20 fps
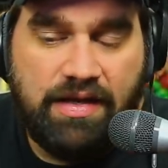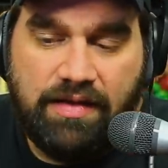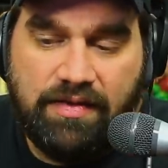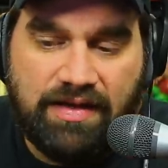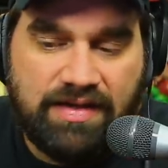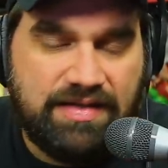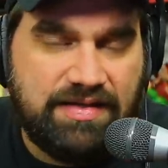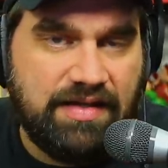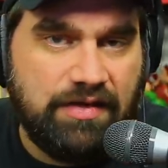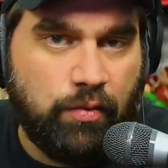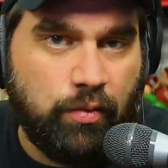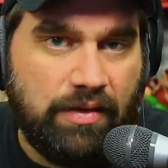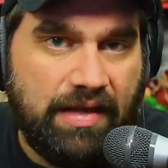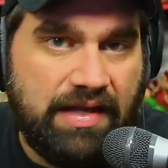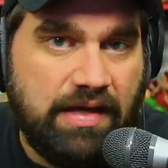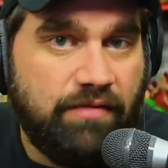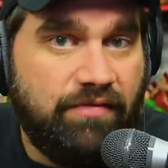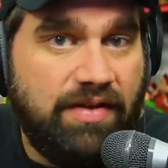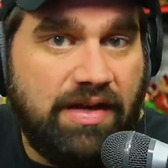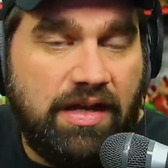They see the
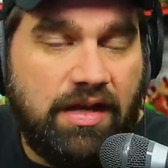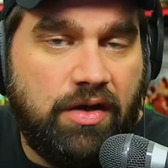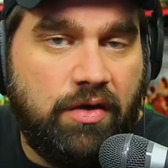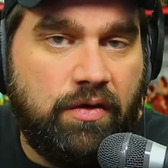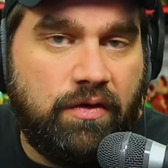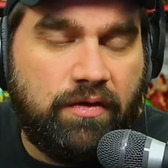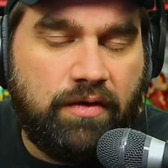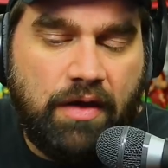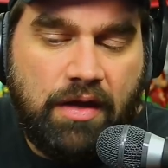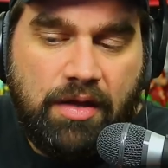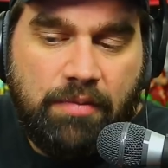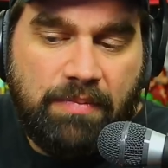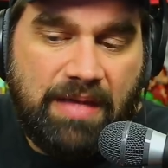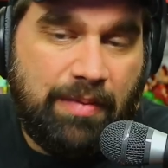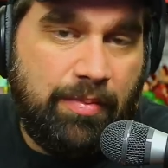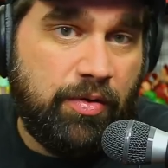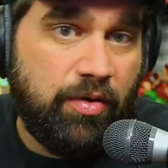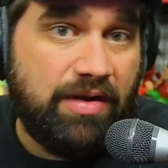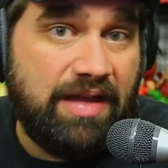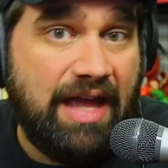related videos,
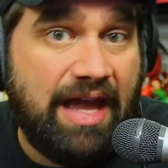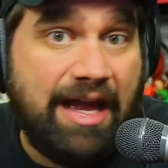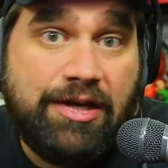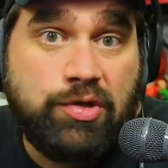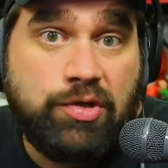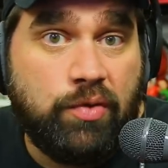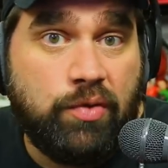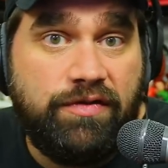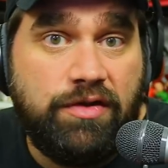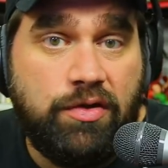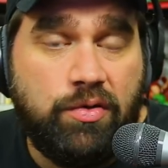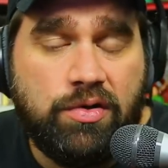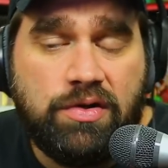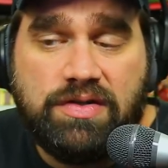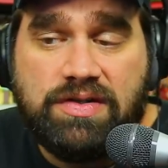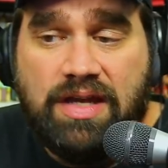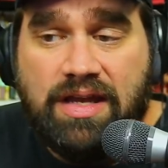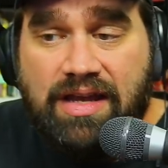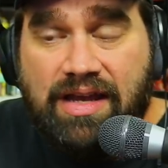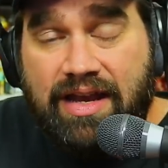maybe they're casual
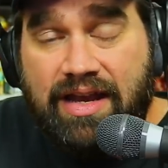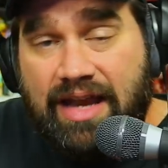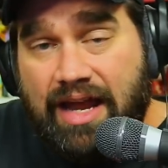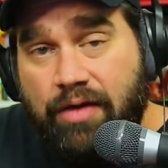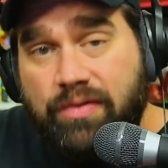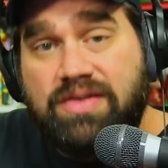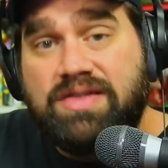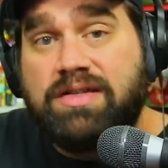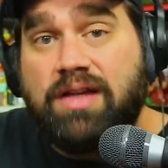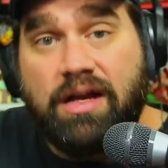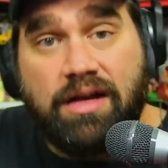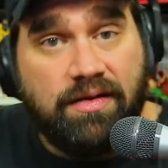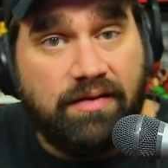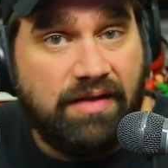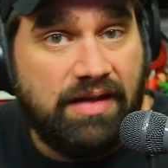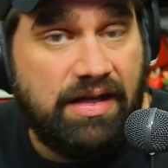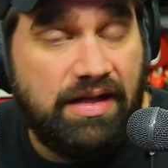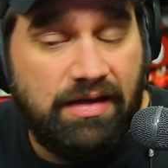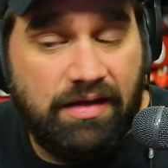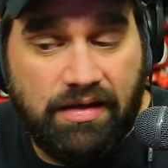viewers, and now
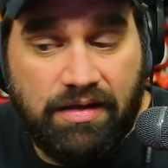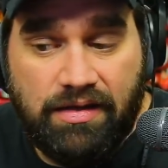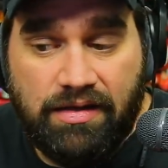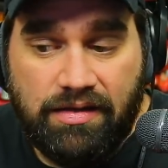suddenly,